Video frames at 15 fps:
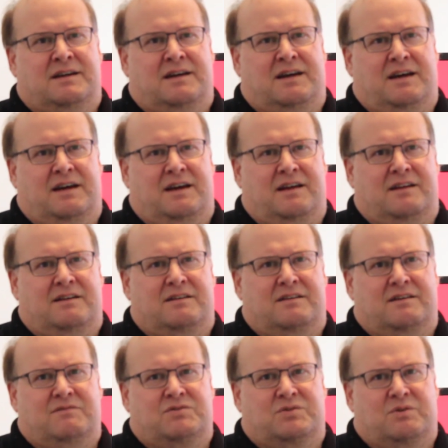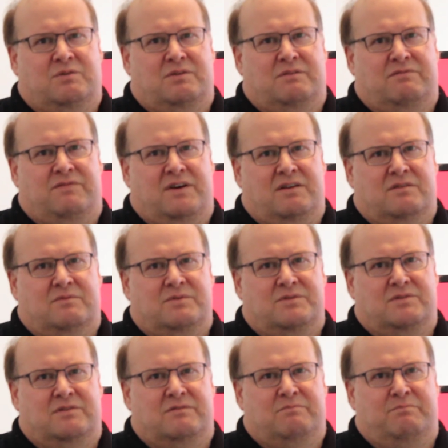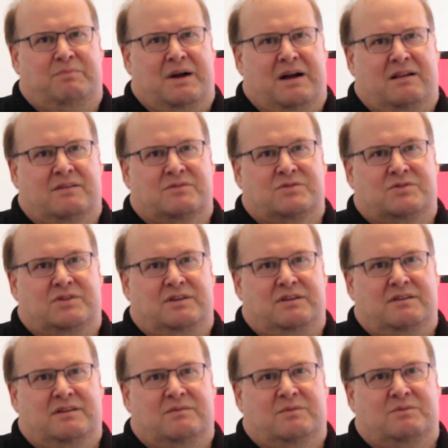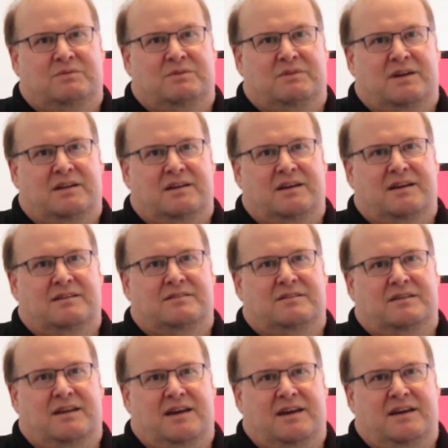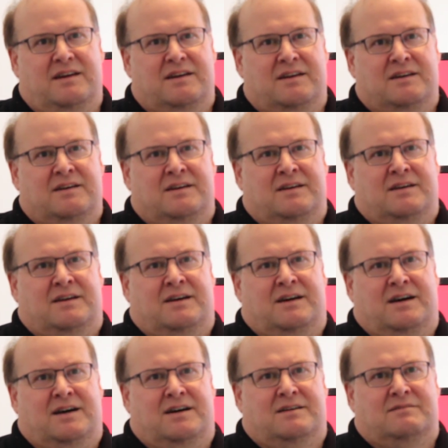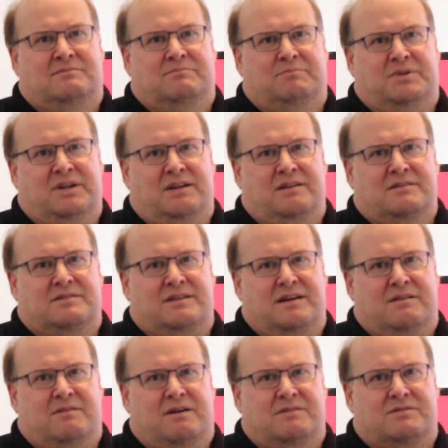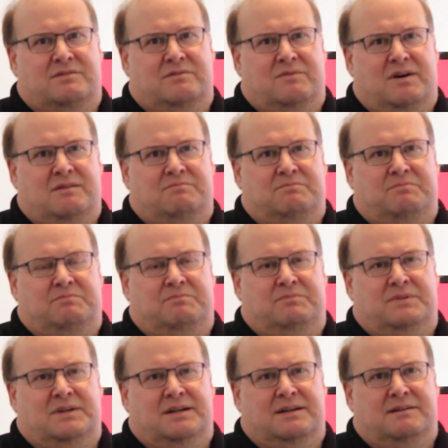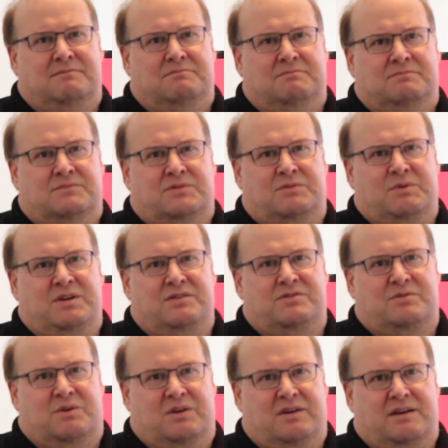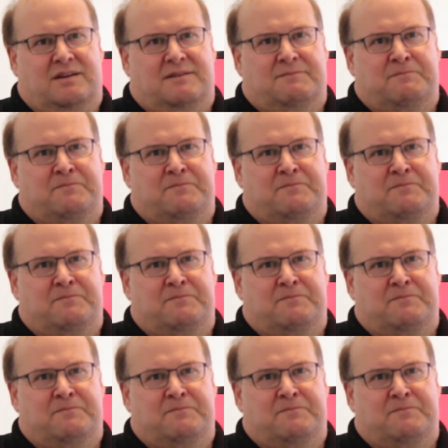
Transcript: And I've shown the Federal Reserve balance sheet. I won't do that again today. But it is now also up $3 trillion.